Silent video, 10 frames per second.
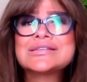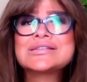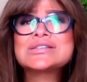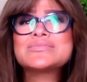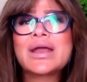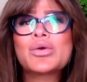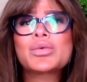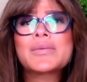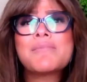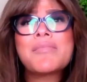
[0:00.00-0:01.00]
these men
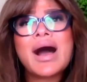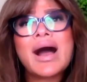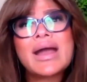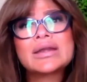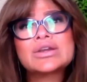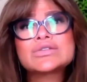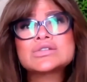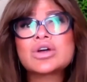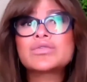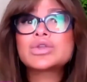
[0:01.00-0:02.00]
remind
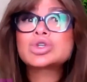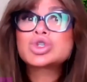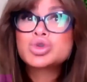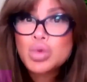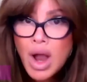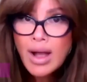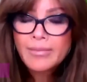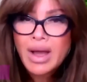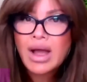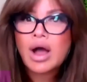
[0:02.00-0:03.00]
us of the
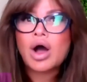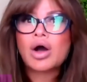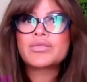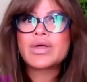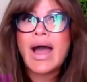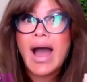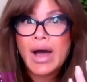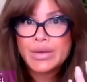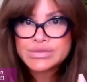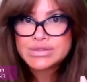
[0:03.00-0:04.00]
trauma of the
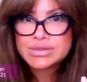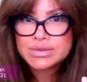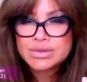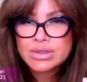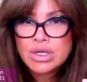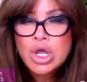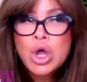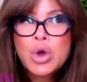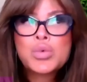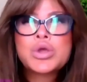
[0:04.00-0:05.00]
house
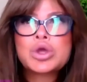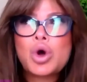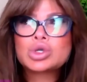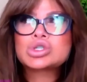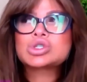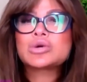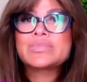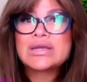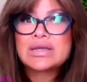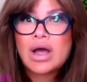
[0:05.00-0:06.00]
we also
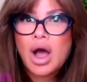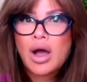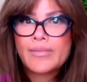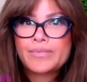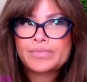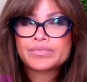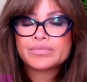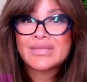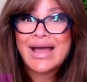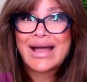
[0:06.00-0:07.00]
become
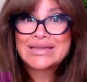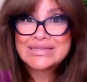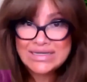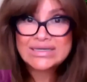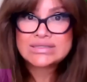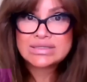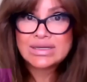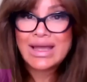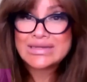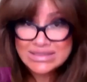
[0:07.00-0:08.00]
addicted
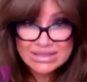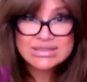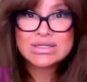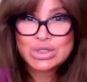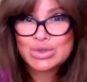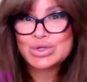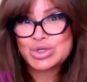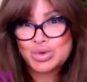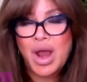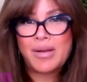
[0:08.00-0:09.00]
addicted to the
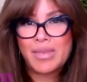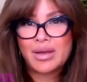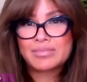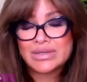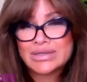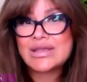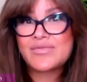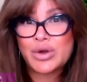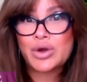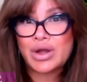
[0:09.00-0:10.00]
drama believe
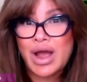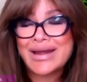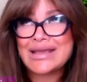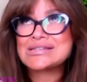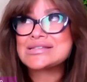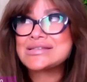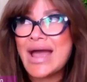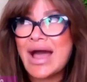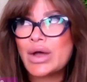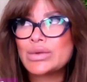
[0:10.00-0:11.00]
it or not it
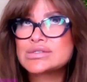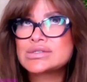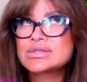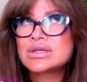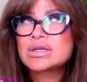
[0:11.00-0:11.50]
sounds